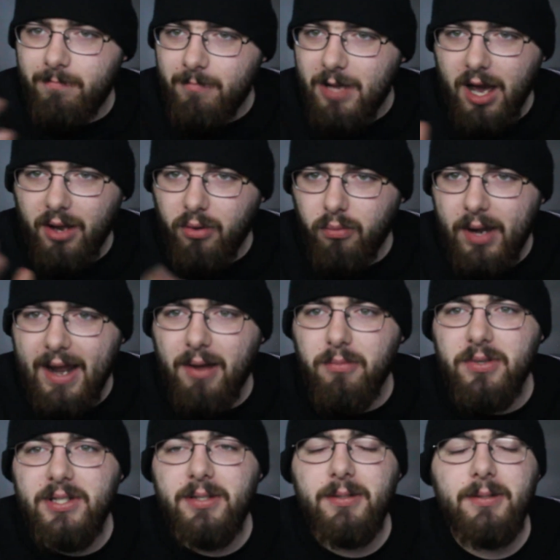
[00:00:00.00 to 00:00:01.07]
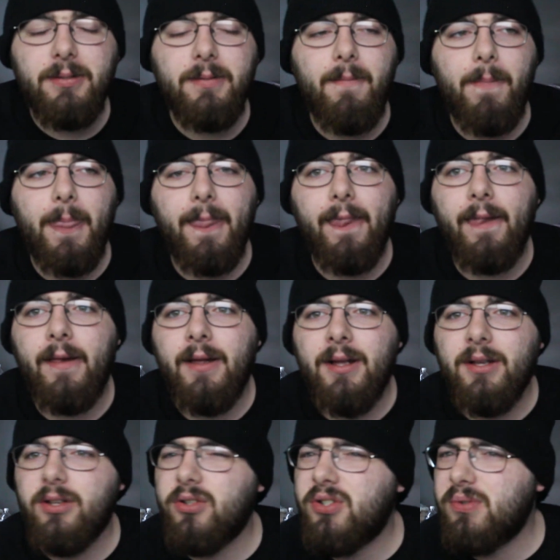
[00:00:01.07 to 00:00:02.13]
not around.
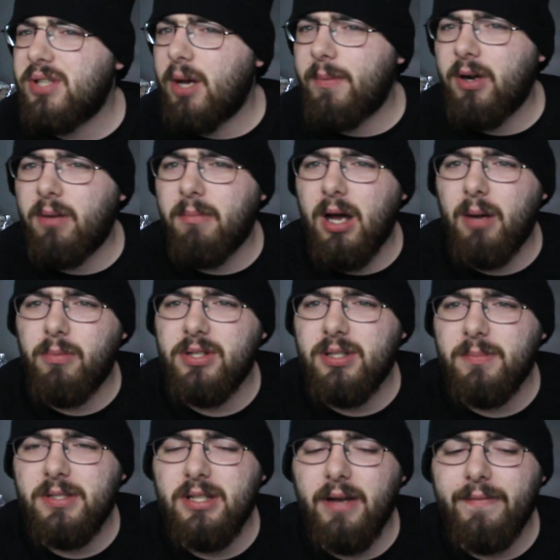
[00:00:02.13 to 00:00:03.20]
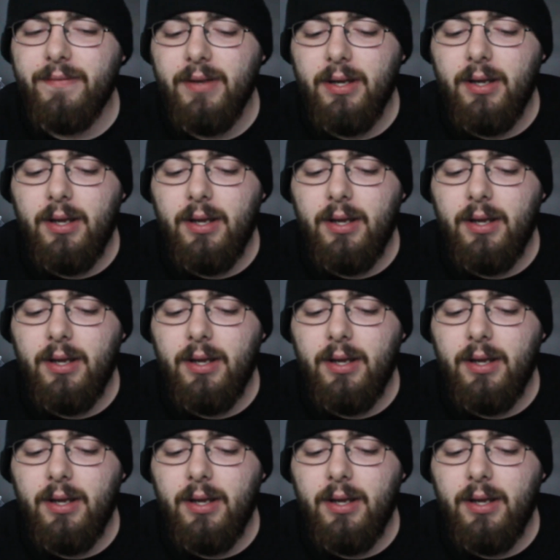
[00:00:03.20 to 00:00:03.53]
She was helping her mom with some stuff.